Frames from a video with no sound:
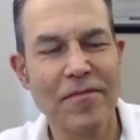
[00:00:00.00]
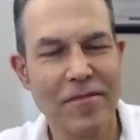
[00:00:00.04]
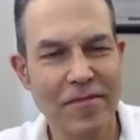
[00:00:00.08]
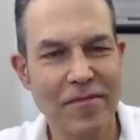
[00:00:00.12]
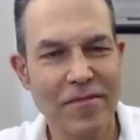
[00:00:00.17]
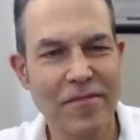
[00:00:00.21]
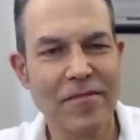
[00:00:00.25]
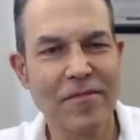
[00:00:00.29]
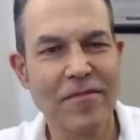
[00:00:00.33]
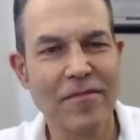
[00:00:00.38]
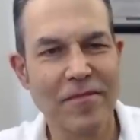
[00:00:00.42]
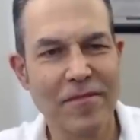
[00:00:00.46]

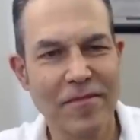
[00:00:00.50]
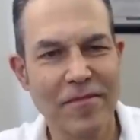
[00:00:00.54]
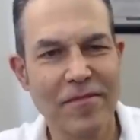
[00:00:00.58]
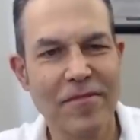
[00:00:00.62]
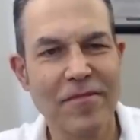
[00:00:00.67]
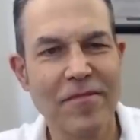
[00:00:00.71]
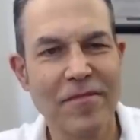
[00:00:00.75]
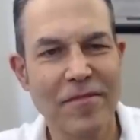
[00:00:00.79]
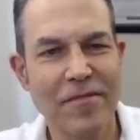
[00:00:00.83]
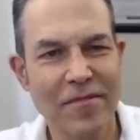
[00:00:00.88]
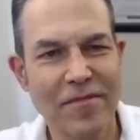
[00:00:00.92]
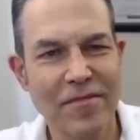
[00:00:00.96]

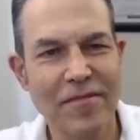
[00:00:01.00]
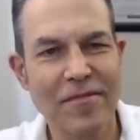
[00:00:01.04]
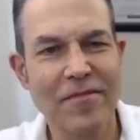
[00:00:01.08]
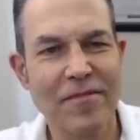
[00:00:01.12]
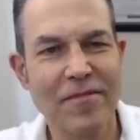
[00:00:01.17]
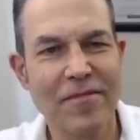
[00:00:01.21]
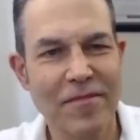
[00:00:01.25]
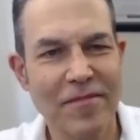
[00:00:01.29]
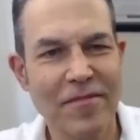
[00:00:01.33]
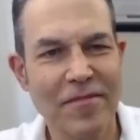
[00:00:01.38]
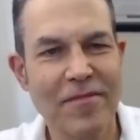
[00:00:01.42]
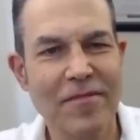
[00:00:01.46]

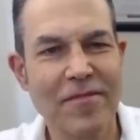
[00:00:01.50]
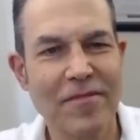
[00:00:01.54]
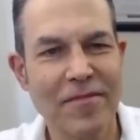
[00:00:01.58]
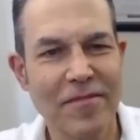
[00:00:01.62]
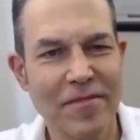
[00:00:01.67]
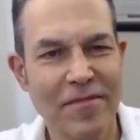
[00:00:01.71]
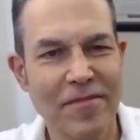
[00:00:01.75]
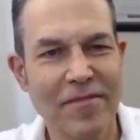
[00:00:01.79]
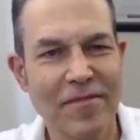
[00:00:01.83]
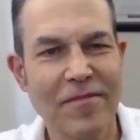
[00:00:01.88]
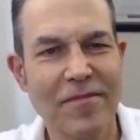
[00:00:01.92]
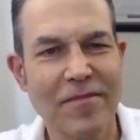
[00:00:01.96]

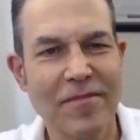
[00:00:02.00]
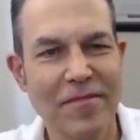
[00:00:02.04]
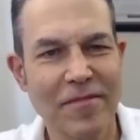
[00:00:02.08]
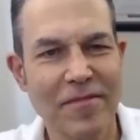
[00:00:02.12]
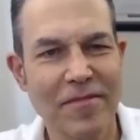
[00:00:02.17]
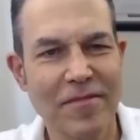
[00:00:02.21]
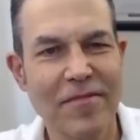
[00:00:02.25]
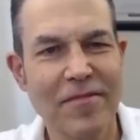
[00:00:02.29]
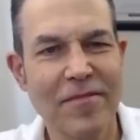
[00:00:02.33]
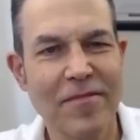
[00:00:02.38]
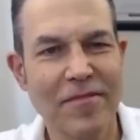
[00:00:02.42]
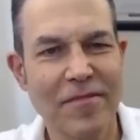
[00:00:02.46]

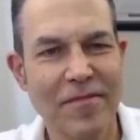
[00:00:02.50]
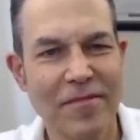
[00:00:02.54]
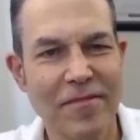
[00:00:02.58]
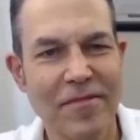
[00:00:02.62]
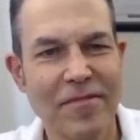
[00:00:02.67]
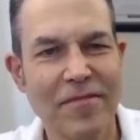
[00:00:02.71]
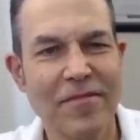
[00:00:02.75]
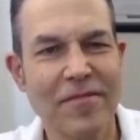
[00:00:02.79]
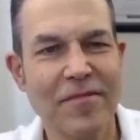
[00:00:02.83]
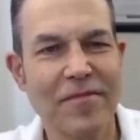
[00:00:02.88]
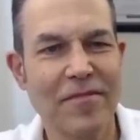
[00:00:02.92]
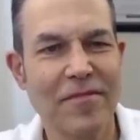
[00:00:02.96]

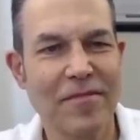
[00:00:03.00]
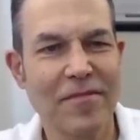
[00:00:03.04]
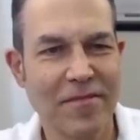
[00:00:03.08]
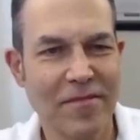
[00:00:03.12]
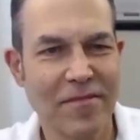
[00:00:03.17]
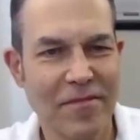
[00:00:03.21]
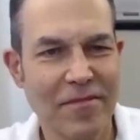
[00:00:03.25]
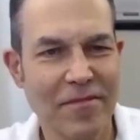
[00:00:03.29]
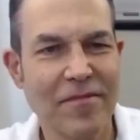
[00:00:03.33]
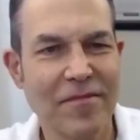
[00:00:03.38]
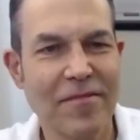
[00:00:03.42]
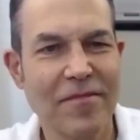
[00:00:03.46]

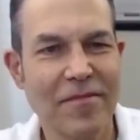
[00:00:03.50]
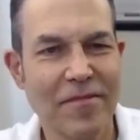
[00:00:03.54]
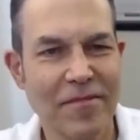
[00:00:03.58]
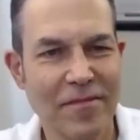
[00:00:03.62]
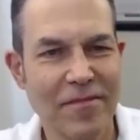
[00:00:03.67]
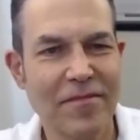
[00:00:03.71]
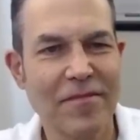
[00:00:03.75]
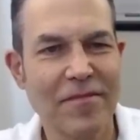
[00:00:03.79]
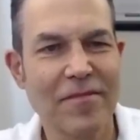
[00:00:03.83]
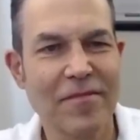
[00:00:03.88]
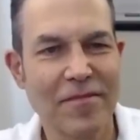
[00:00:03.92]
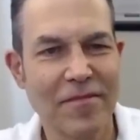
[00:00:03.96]

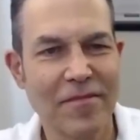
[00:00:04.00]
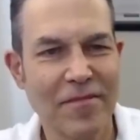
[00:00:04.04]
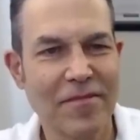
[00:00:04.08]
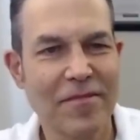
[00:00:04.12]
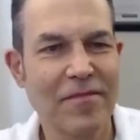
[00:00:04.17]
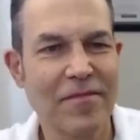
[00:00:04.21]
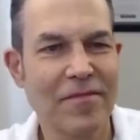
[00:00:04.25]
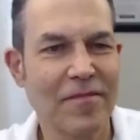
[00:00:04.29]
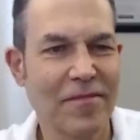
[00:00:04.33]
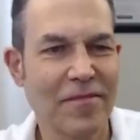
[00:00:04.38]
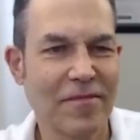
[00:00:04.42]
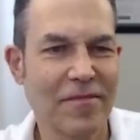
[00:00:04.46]

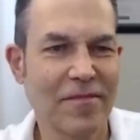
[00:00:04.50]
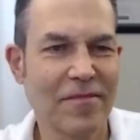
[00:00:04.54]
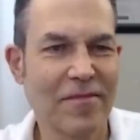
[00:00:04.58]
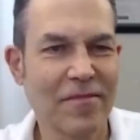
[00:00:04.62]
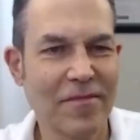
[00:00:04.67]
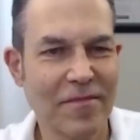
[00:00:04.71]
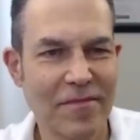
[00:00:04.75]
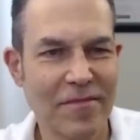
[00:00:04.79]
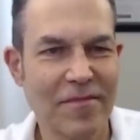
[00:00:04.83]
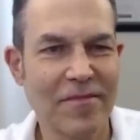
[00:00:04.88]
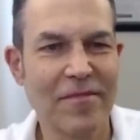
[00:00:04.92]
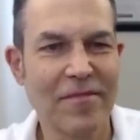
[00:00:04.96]

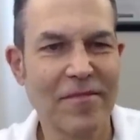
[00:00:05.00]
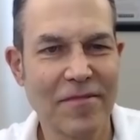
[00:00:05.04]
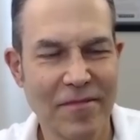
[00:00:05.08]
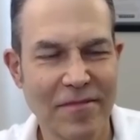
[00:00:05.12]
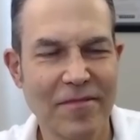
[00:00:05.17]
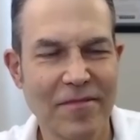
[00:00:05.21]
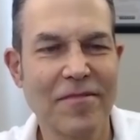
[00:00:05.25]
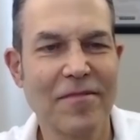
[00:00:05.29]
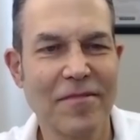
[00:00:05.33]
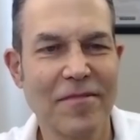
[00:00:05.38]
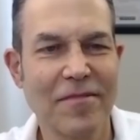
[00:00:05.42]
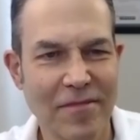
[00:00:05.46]

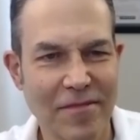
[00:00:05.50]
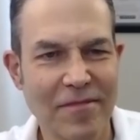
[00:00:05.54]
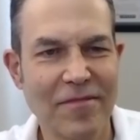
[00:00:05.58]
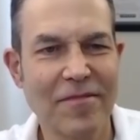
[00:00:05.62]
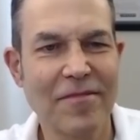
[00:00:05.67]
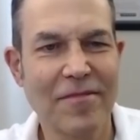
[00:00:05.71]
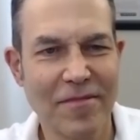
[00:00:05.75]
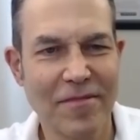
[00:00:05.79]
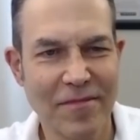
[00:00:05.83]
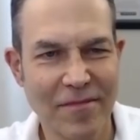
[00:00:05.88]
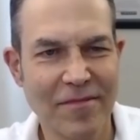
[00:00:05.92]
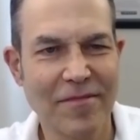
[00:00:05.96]

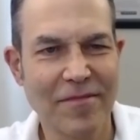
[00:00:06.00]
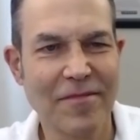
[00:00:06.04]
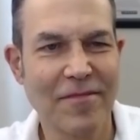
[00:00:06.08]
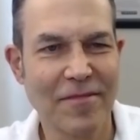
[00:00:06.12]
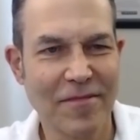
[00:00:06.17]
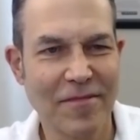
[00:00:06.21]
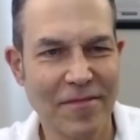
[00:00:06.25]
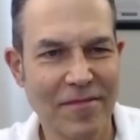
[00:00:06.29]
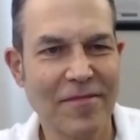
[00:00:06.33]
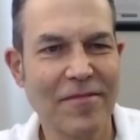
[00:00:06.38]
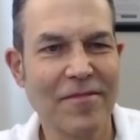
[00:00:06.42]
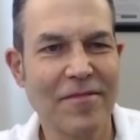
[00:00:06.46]

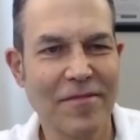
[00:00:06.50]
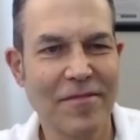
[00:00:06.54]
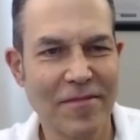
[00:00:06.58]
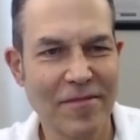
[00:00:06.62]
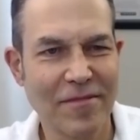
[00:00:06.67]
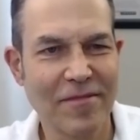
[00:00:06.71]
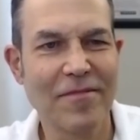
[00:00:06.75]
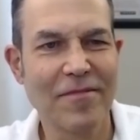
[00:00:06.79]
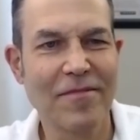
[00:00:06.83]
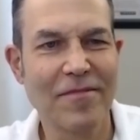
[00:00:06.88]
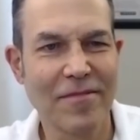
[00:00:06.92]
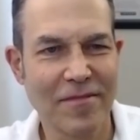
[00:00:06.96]

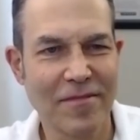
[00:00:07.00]
This person isn't speaking.